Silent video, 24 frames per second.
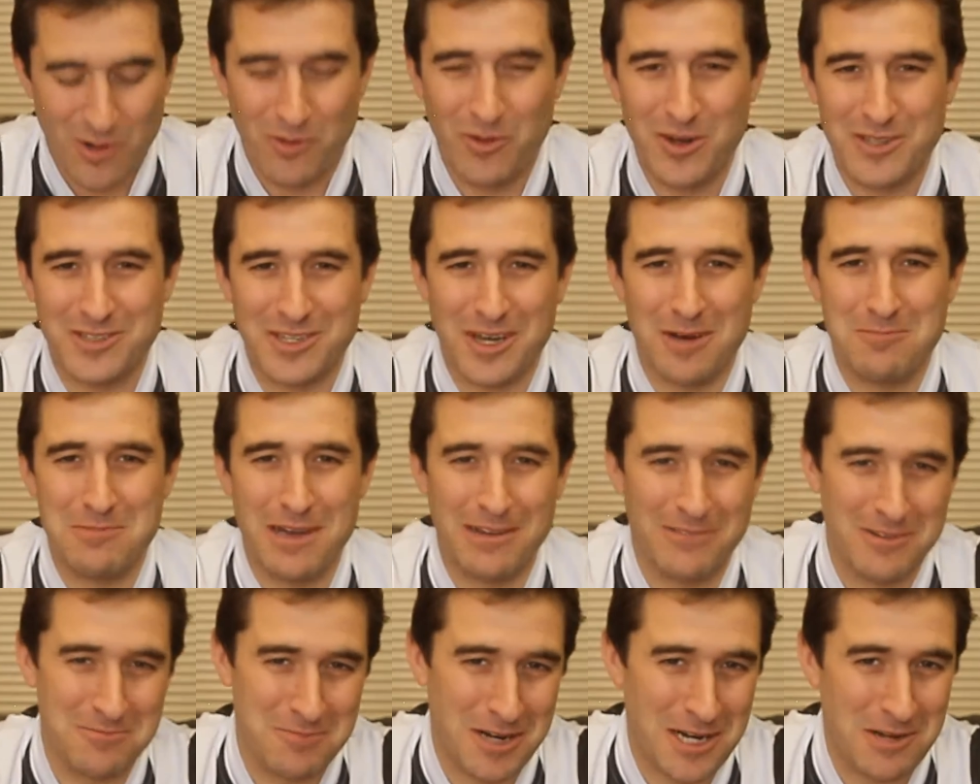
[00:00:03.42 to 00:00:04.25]
What's
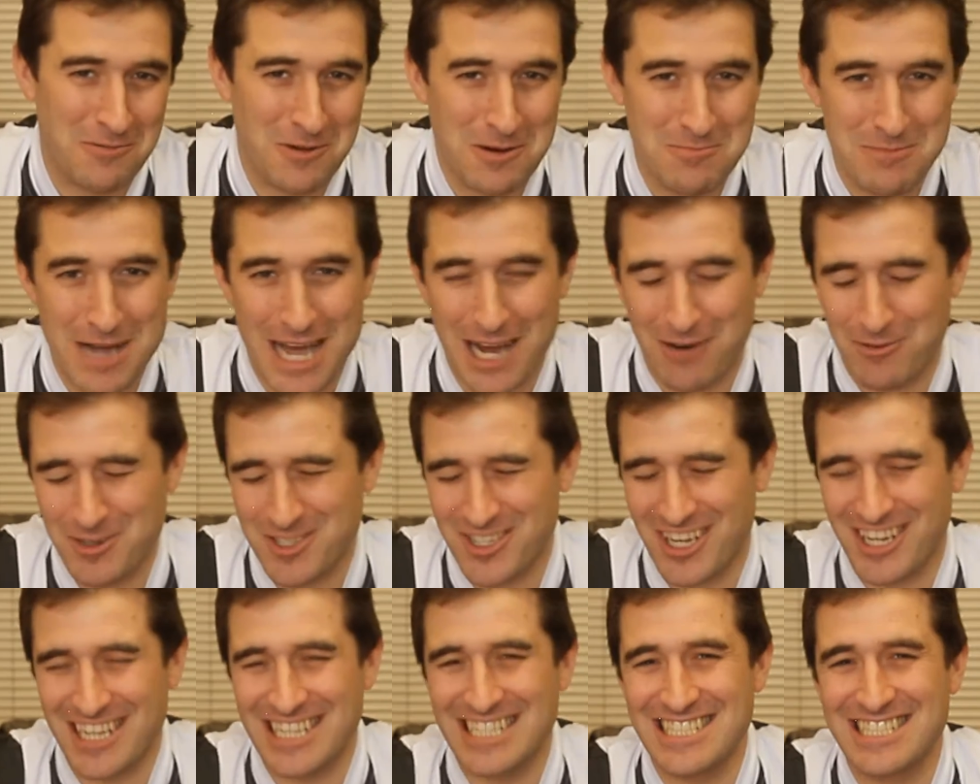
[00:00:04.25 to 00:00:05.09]
up, everybody? We're back. We're
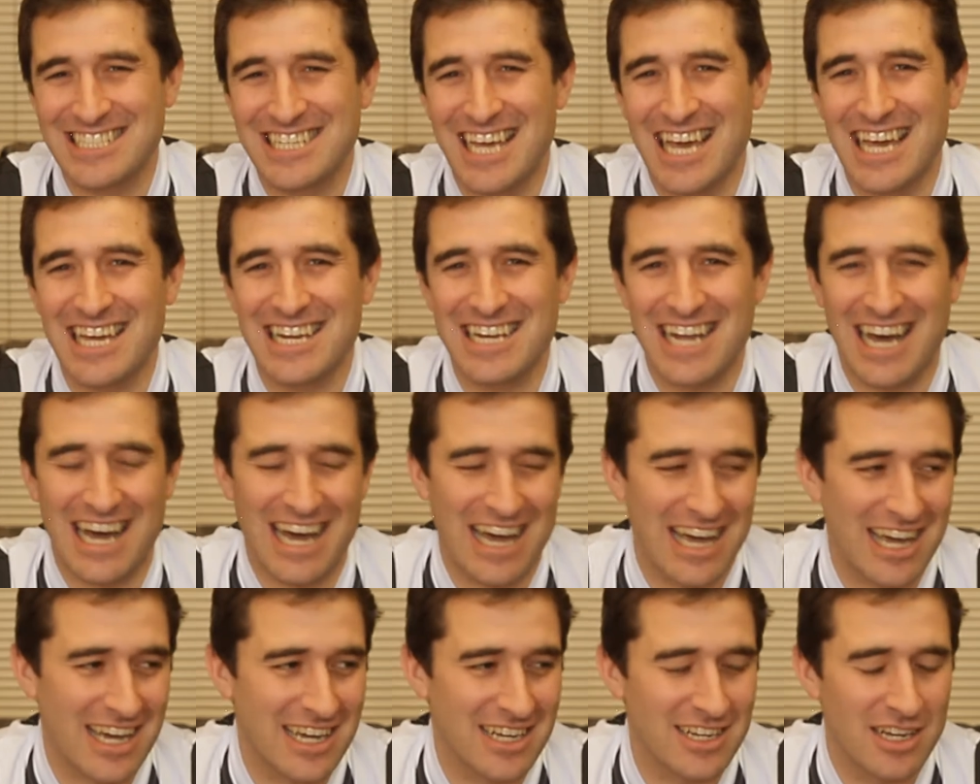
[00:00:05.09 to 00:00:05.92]
talking day
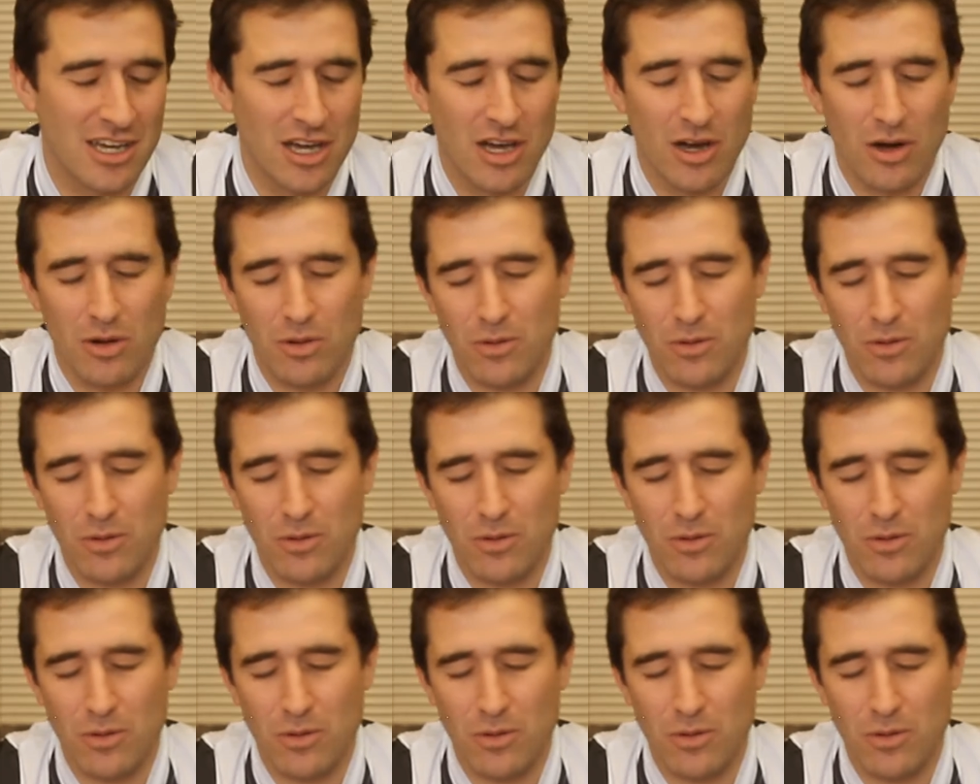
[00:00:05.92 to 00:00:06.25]
nine.